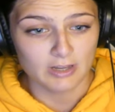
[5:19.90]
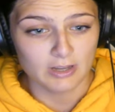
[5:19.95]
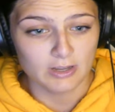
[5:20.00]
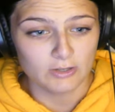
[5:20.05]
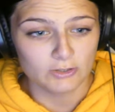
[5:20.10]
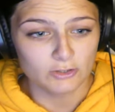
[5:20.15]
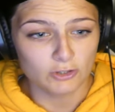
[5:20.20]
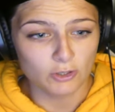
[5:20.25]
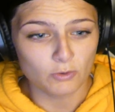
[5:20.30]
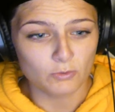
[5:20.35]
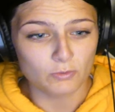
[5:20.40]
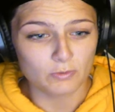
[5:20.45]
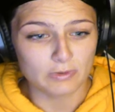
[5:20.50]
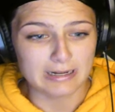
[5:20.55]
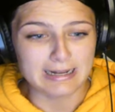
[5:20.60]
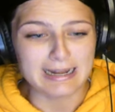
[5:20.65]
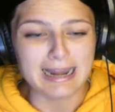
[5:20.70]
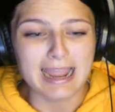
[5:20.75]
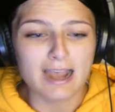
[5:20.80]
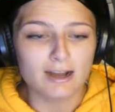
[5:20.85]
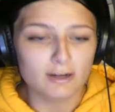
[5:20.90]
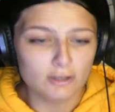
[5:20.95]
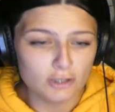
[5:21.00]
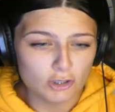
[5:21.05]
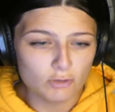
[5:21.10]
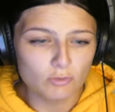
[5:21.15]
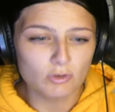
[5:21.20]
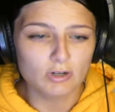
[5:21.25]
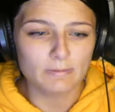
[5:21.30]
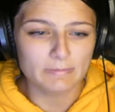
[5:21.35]
So now
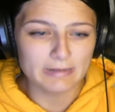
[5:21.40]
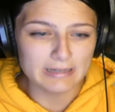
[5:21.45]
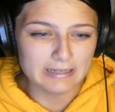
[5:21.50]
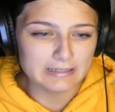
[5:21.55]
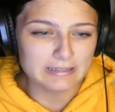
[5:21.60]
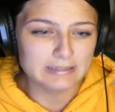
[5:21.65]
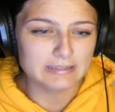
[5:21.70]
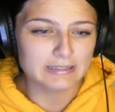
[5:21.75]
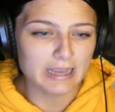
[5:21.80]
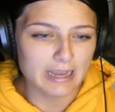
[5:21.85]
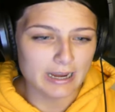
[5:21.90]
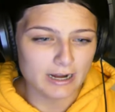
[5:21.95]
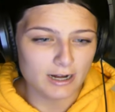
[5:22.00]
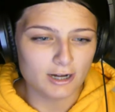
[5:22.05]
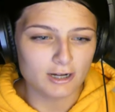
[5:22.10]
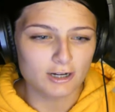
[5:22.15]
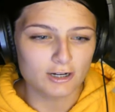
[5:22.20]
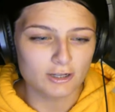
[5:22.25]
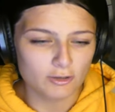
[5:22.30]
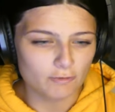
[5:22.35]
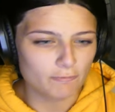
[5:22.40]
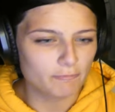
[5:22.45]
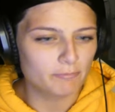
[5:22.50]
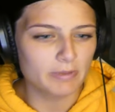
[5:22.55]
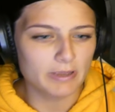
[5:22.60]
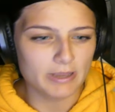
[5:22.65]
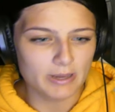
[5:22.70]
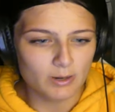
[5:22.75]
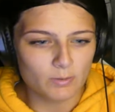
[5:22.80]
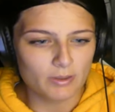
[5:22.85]
you want to be scared of
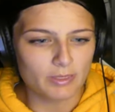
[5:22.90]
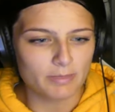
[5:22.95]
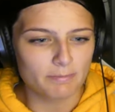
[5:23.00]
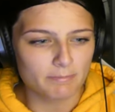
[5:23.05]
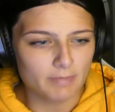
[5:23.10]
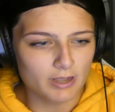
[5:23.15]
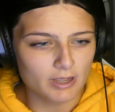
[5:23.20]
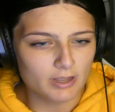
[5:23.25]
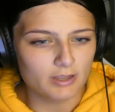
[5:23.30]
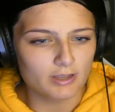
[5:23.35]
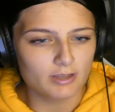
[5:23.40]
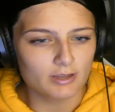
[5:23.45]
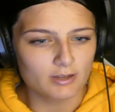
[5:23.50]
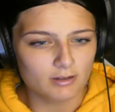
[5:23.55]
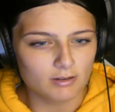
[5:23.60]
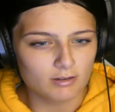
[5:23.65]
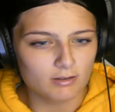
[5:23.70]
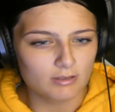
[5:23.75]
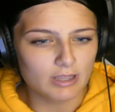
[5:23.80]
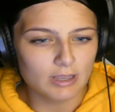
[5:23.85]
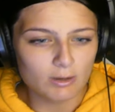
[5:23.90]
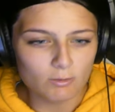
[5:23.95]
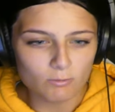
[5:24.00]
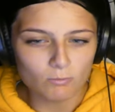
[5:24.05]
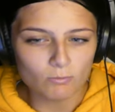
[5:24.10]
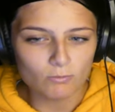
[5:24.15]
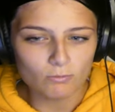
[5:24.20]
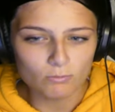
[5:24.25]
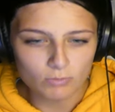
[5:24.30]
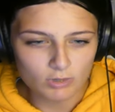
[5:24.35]
being with Mike? Like,
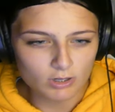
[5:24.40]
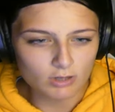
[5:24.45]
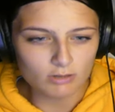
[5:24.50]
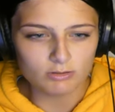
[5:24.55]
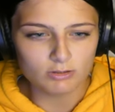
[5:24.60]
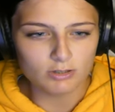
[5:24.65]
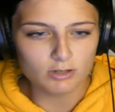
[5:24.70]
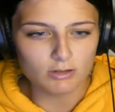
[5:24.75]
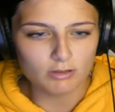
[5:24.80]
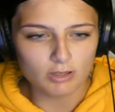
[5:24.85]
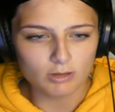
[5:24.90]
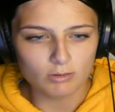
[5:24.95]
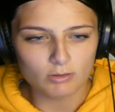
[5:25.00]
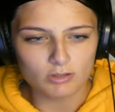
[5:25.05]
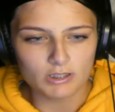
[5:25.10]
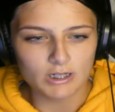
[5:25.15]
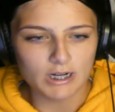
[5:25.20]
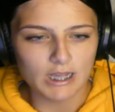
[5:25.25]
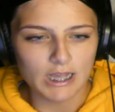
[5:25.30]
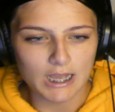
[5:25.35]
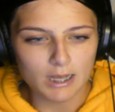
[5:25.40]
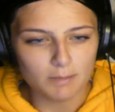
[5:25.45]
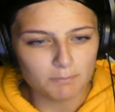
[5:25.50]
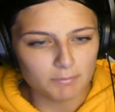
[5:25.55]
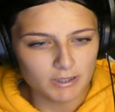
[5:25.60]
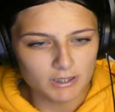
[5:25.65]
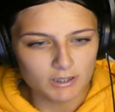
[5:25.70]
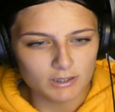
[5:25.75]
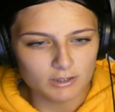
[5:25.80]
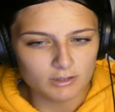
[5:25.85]
what else do you think was gonna
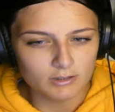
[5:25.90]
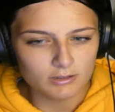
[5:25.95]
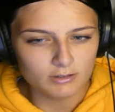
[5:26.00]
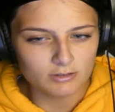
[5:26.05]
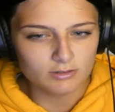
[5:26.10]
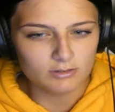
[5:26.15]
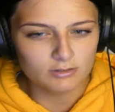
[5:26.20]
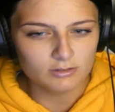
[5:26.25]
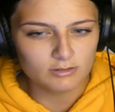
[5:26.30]
happen?